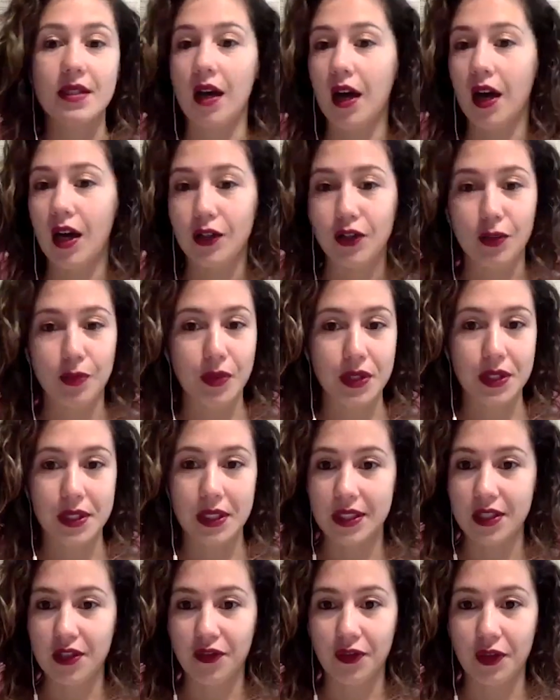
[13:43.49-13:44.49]
100%
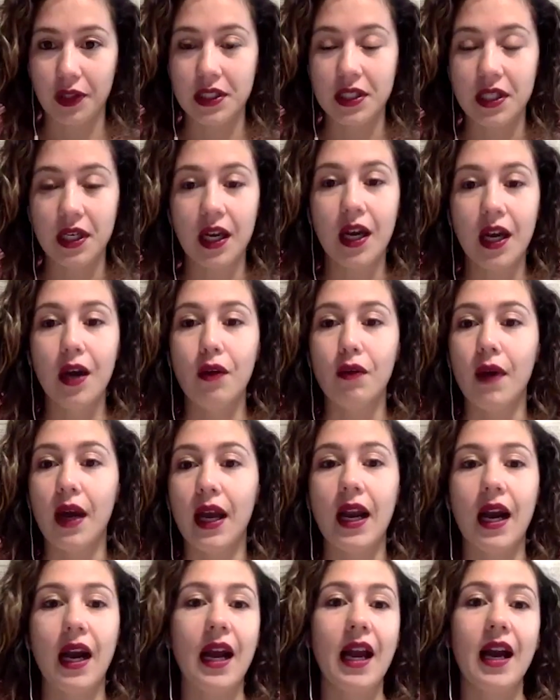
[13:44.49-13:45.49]
different, right?
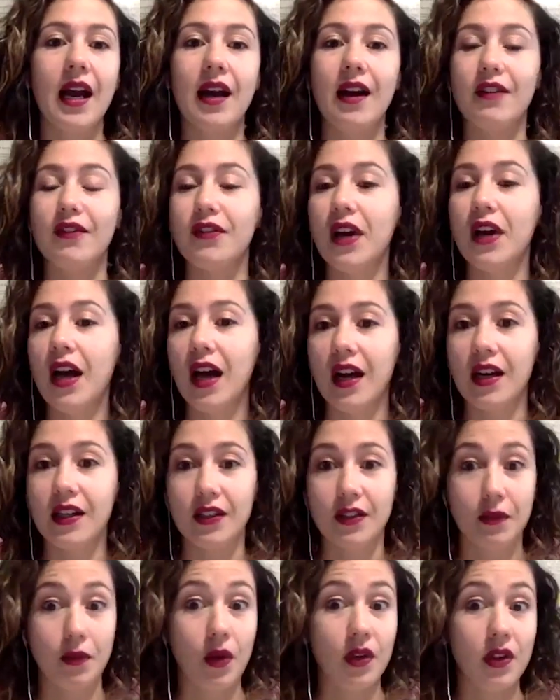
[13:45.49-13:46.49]
I have
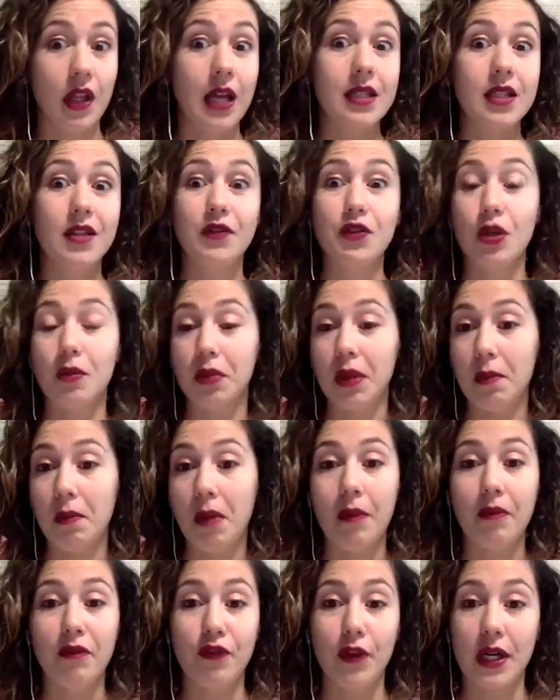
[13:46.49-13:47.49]
lots of triplet
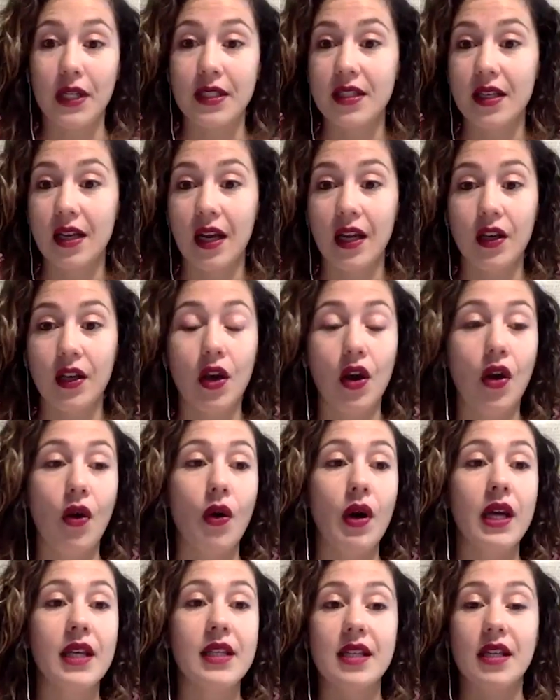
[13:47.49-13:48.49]
mom friends that I know.
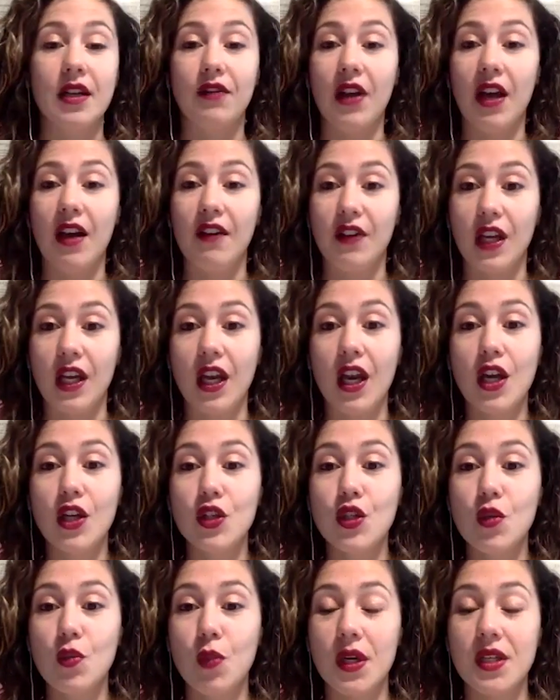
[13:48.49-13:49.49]
Instead of having
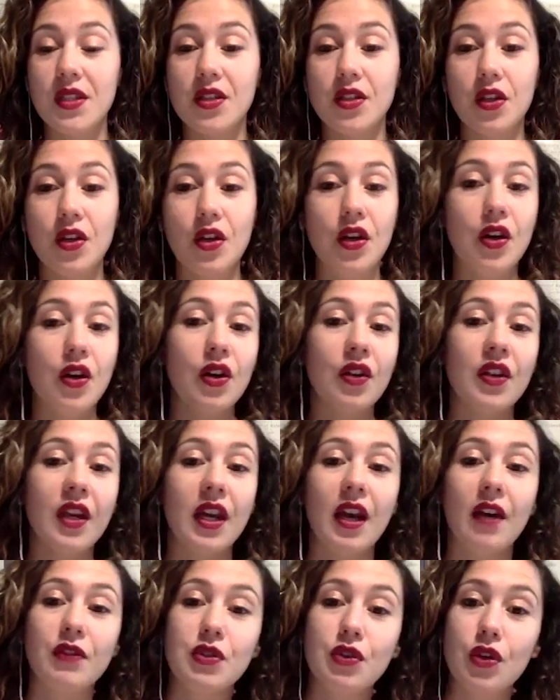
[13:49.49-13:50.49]
two boys and a girl, they
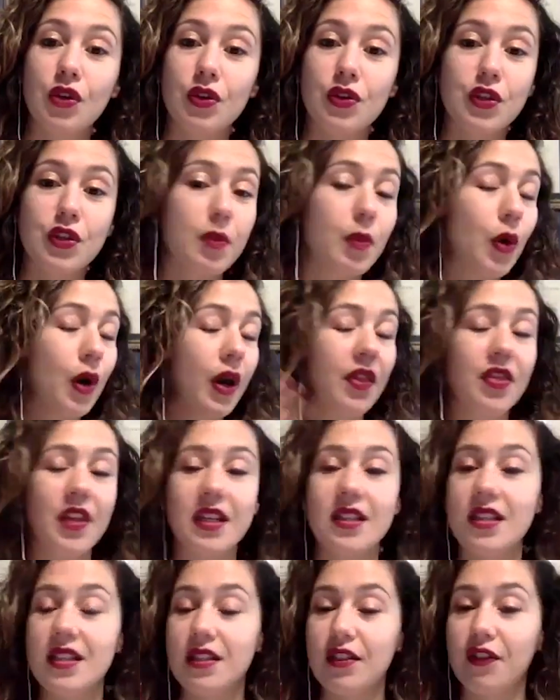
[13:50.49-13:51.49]
have two girls and a boy.
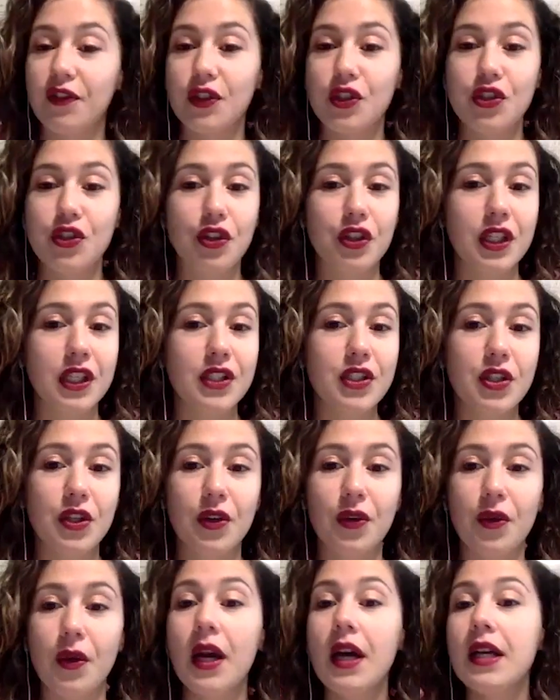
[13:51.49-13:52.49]
That's a different journey too.
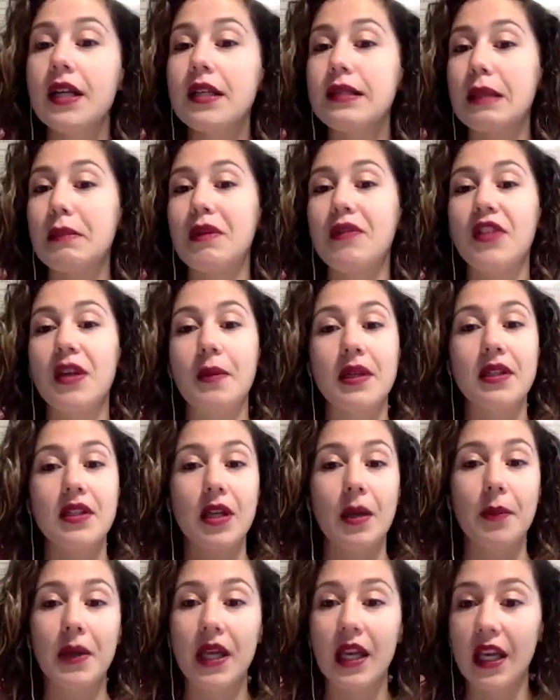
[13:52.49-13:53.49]
Some of them ended
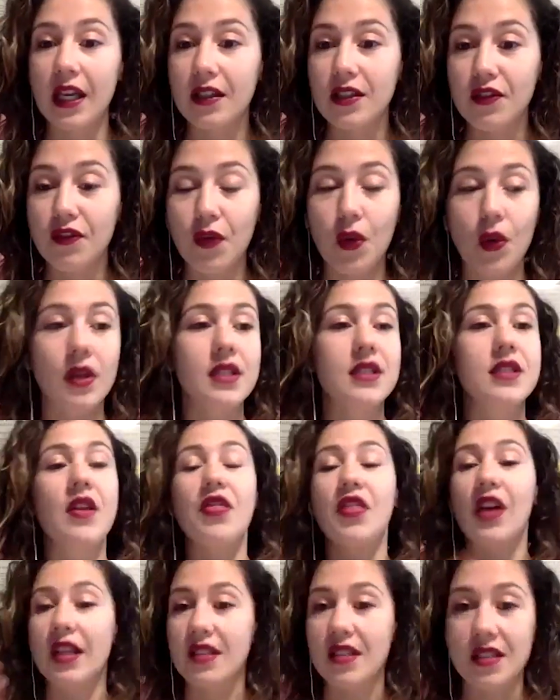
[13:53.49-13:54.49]
up getting a divorce.
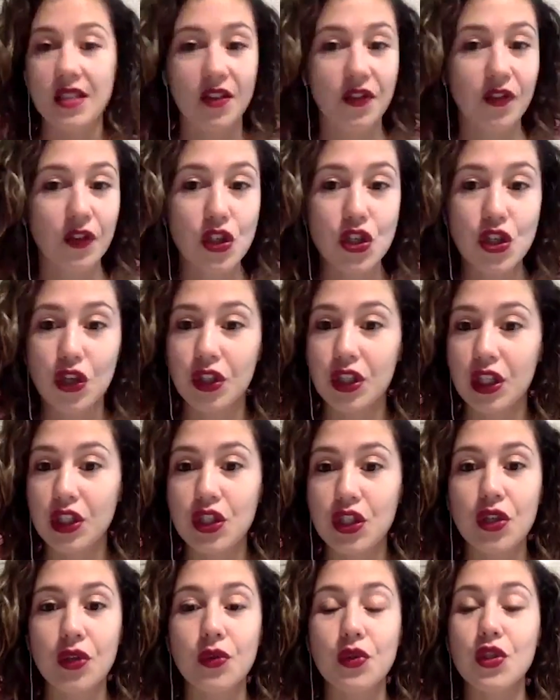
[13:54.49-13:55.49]
That's a different journey
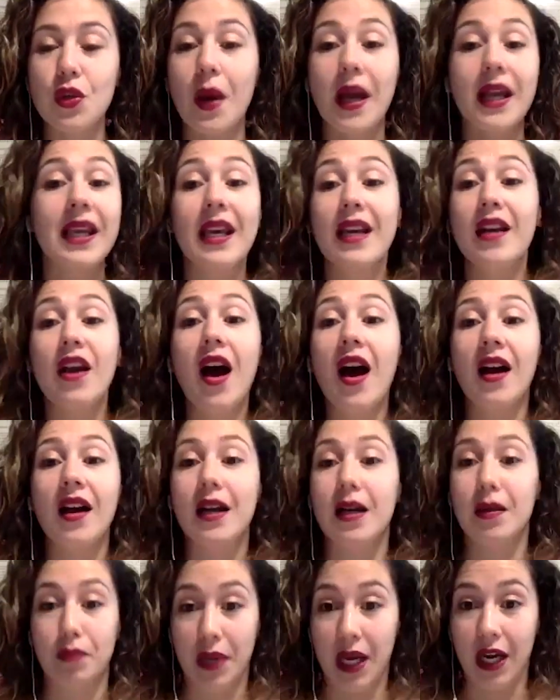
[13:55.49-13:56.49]
too. So I cannot
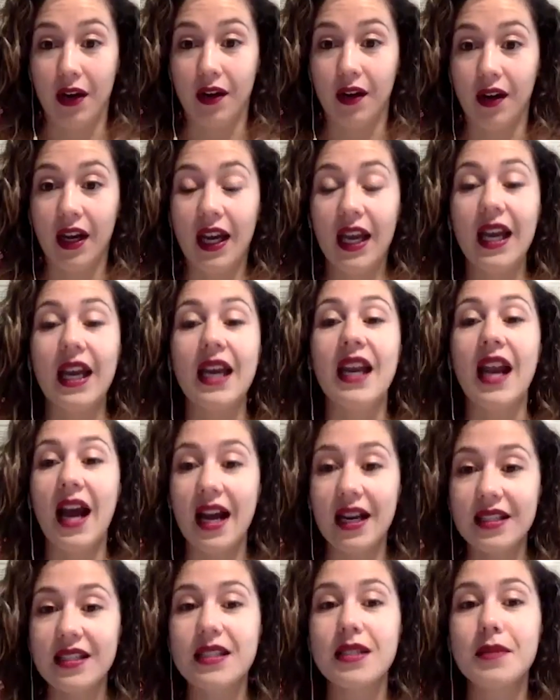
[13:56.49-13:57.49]
compare. It
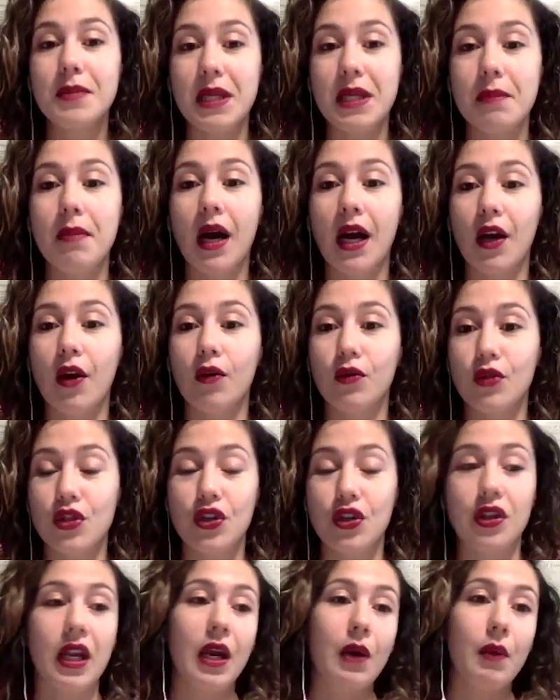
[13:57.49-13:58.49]
has to be my own
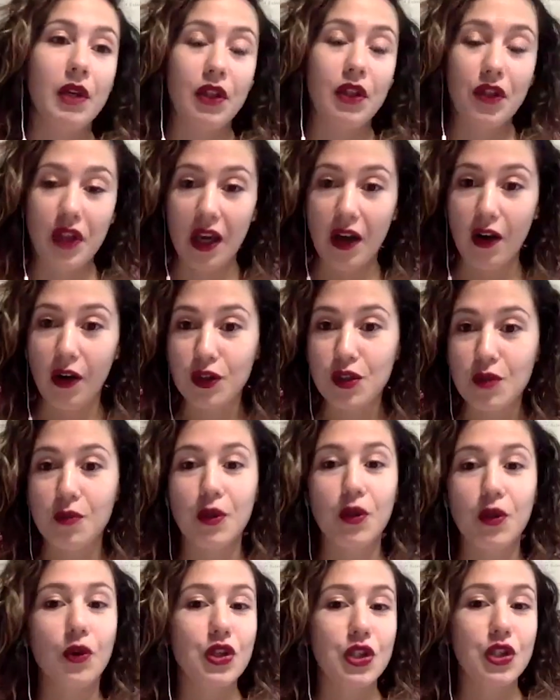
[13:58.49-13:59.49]
journey. When you think
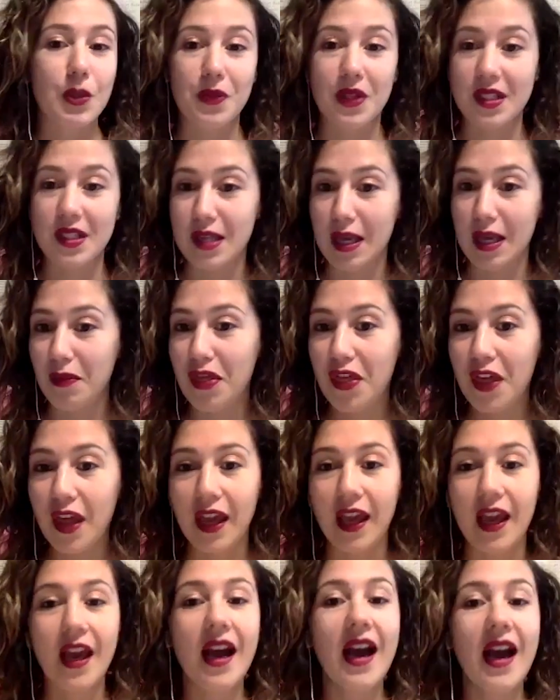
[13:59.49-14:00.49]
entrepreneurship, the same thing.
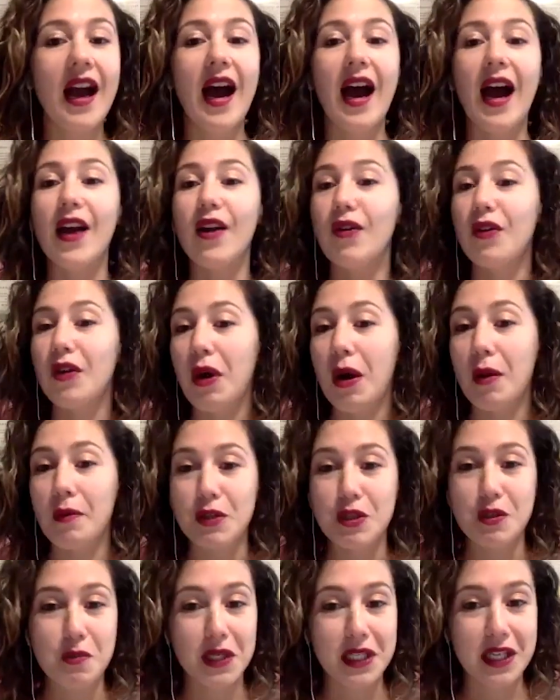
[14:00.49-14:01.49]
I don't know how
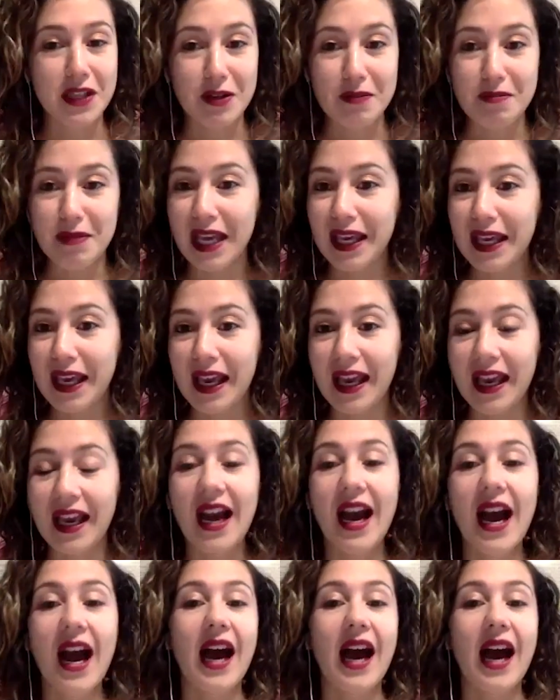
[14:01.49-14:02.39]
much money they're making.